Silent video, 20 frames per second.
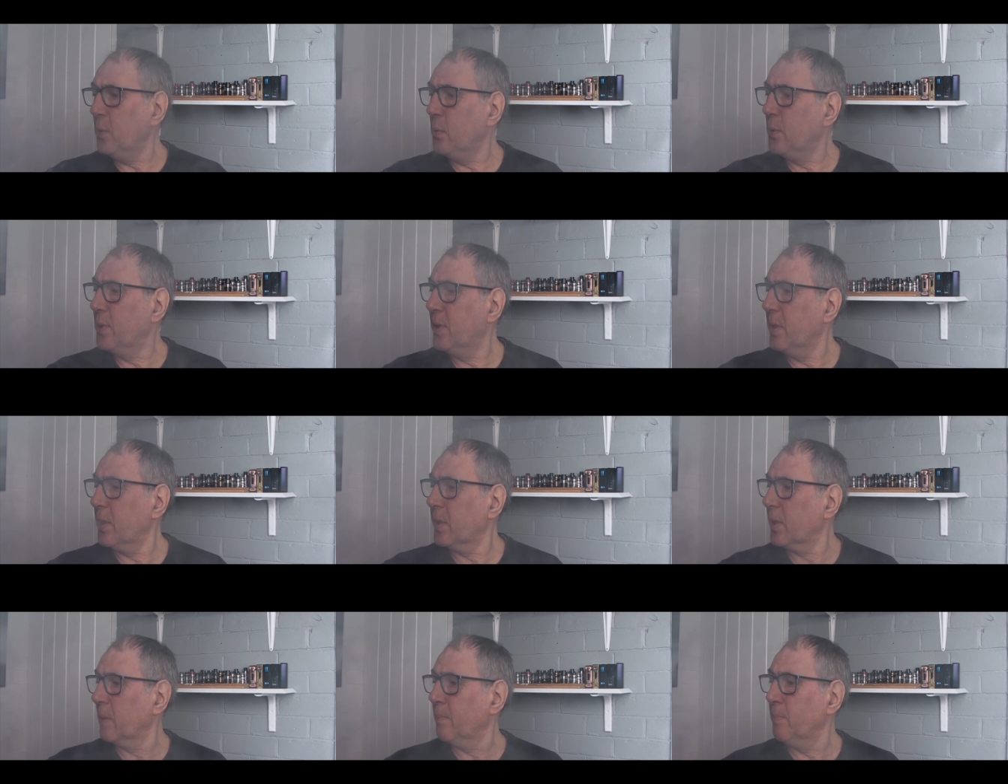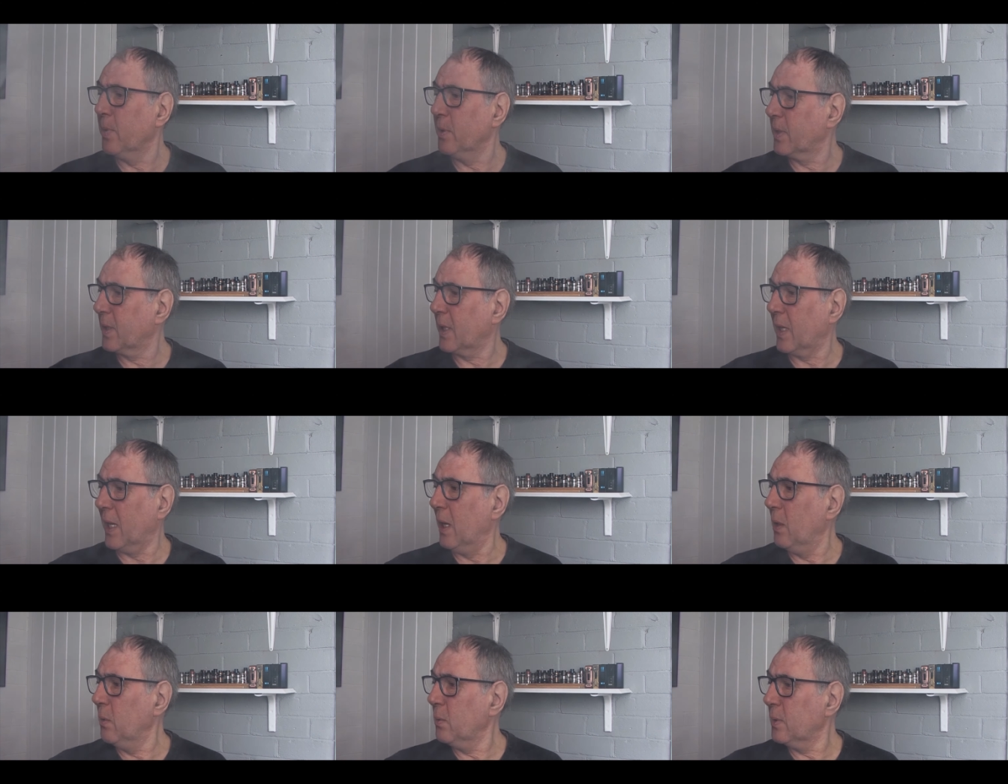just as much
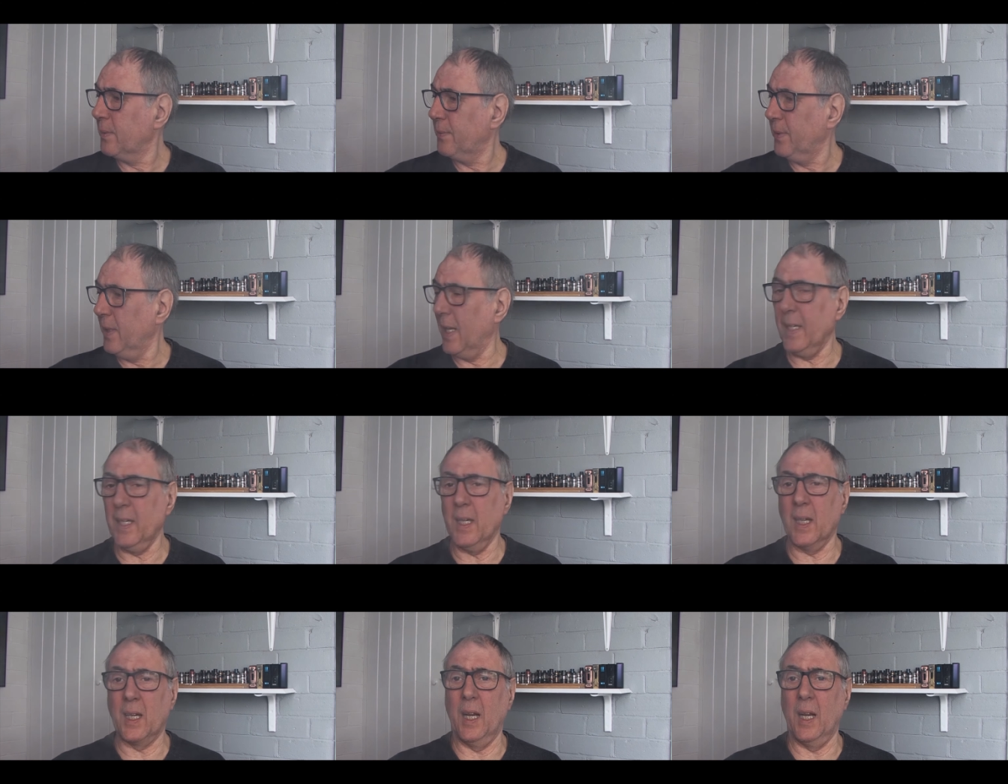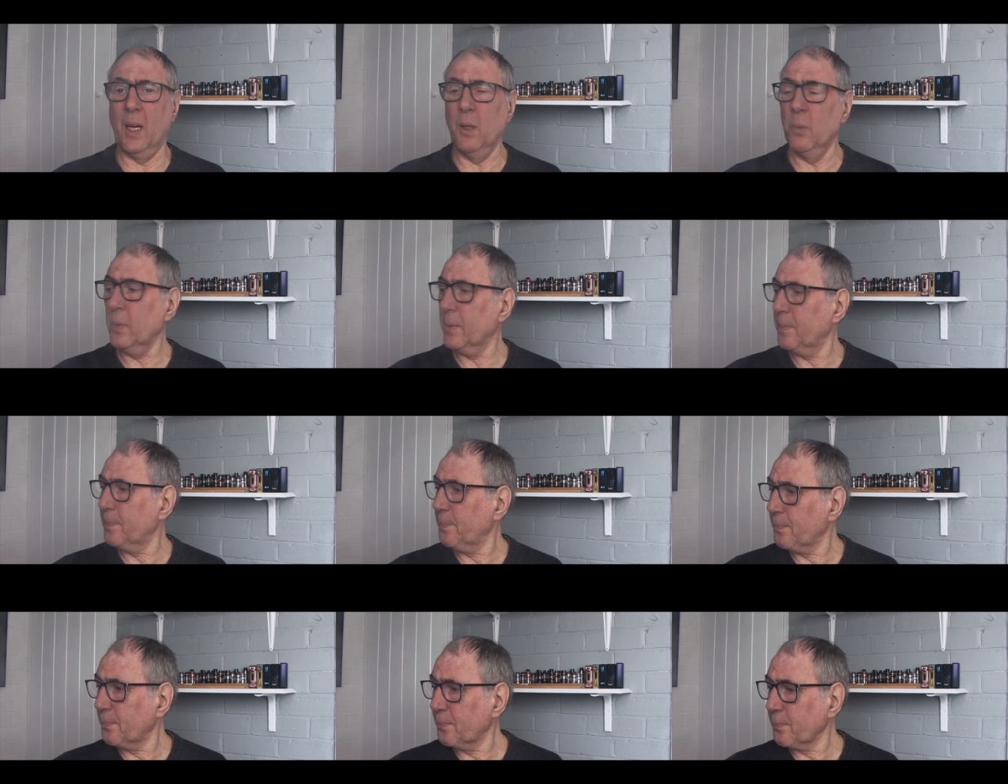cloud, if you like the cloud,
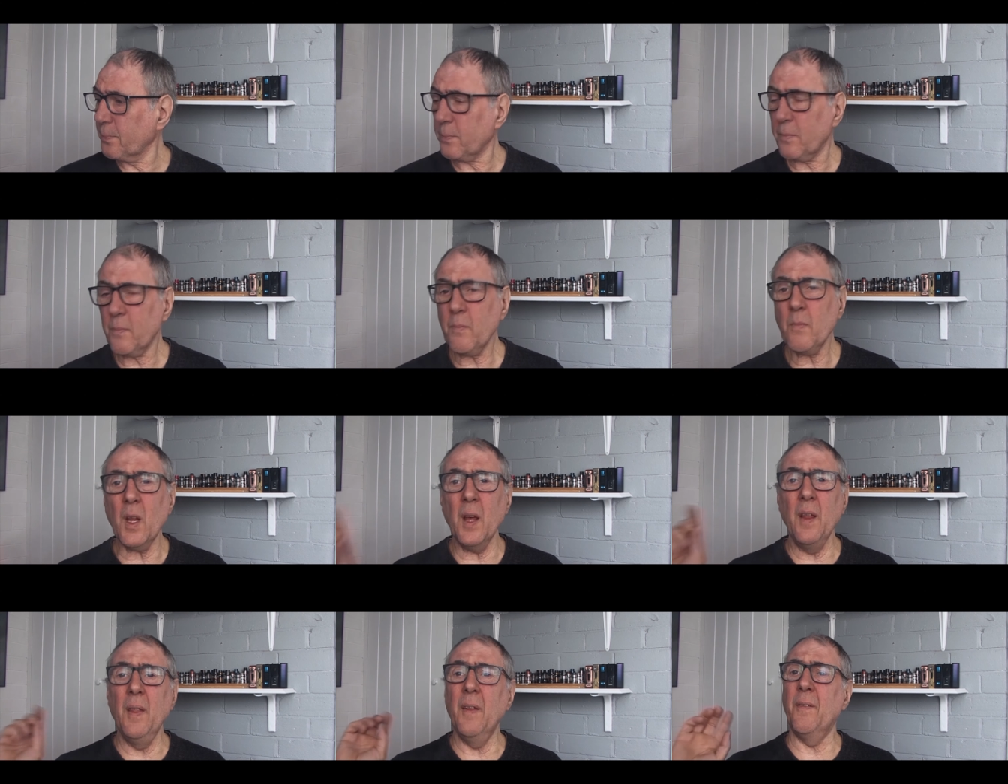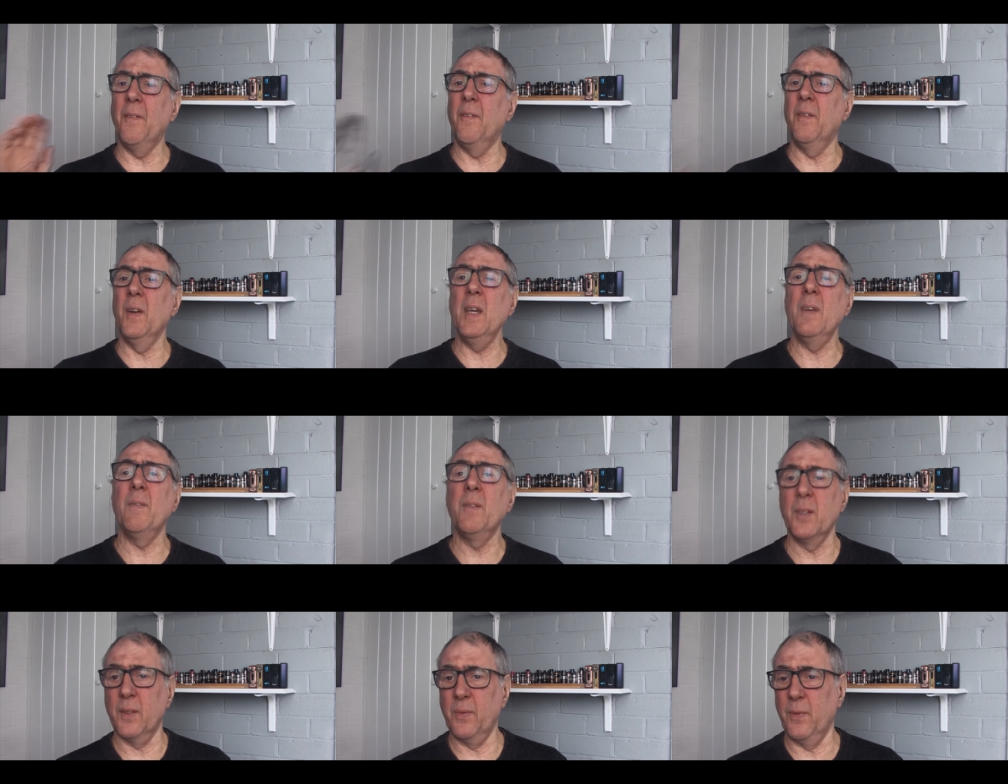the
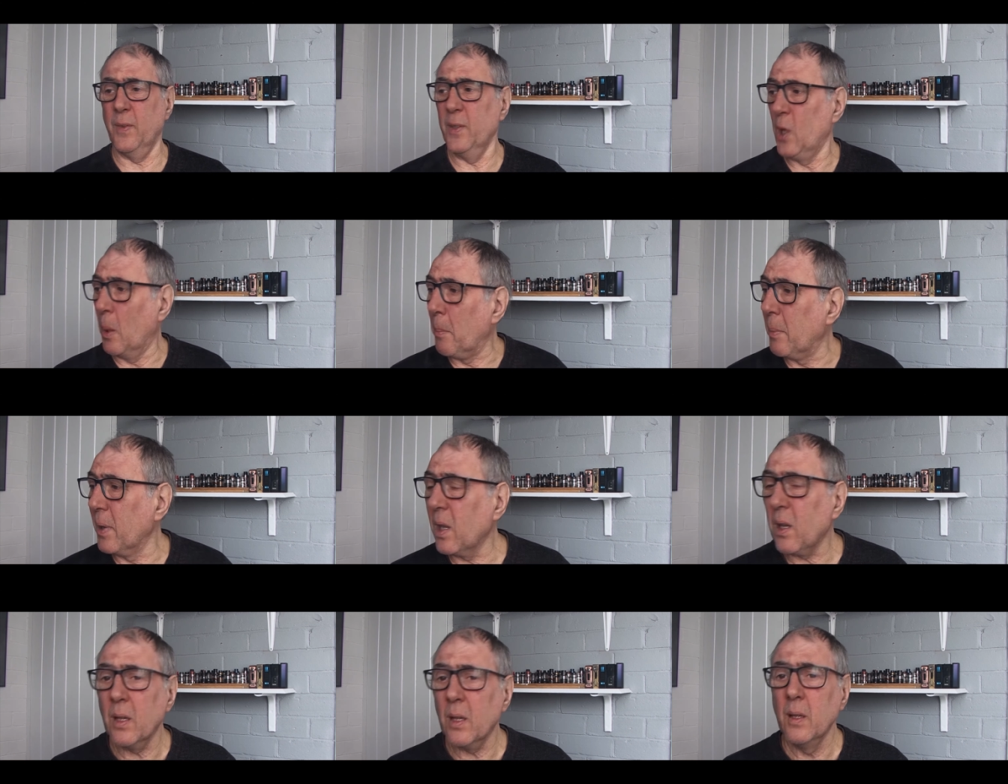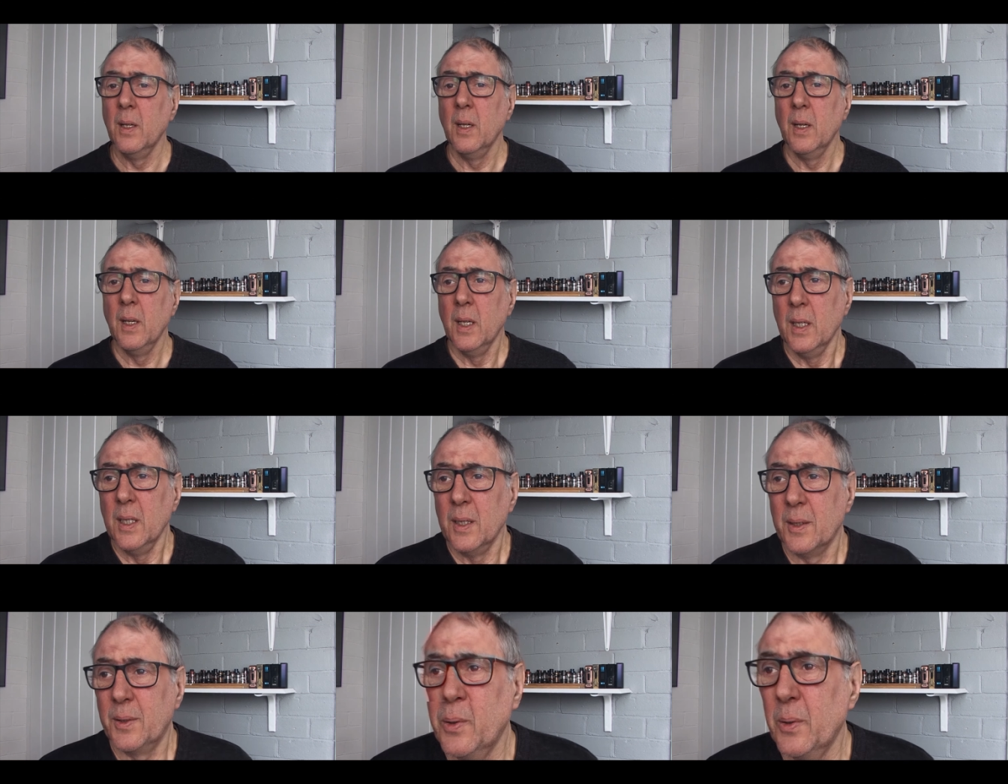flavour is phenomenal.
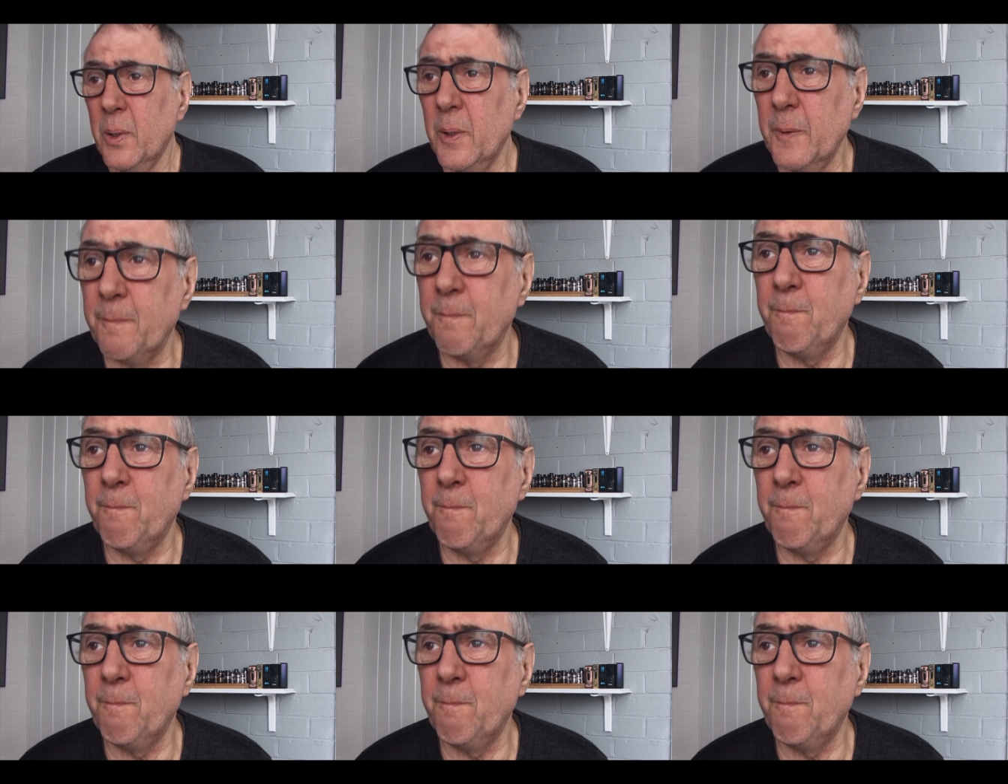So